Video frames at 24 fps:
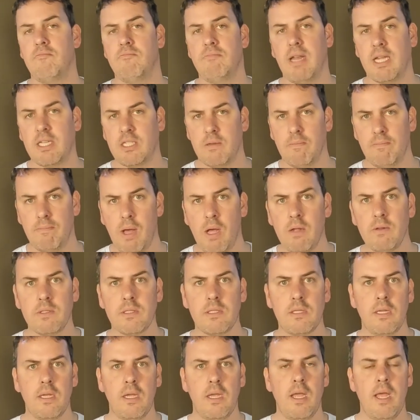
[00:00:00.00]
nuts and
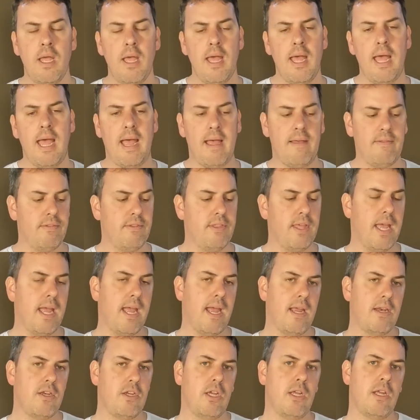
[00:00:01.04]
bolts. And then
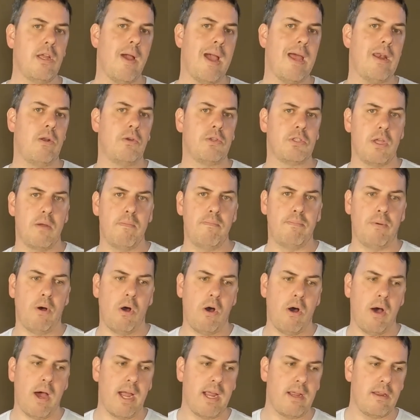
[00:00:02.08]
you can also
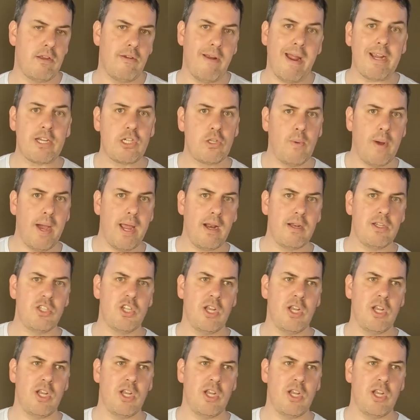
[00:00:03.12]
buy your actuator.